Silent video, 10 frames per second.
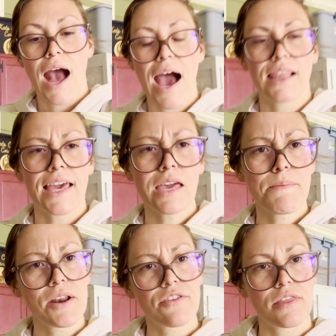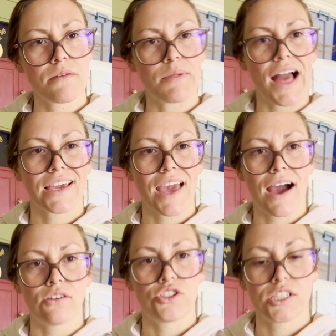I like it better than the black
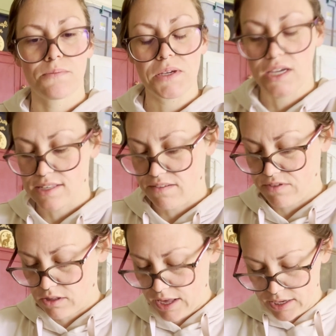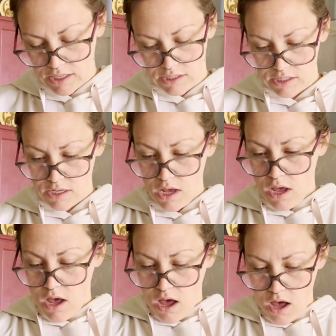cow just because I feel like it's
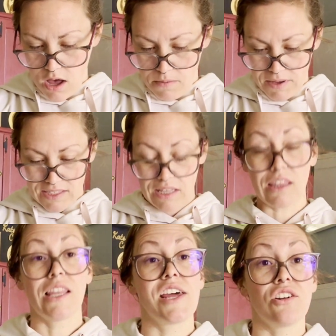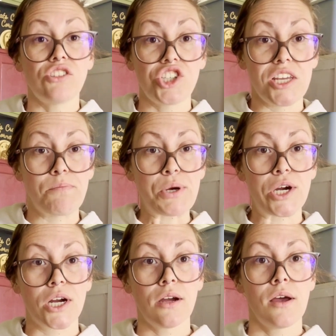a little
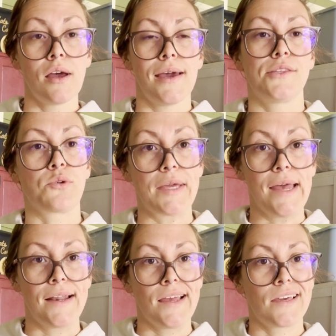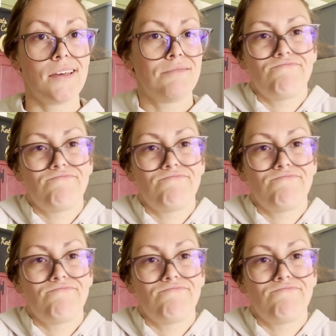cheaper. It's organic.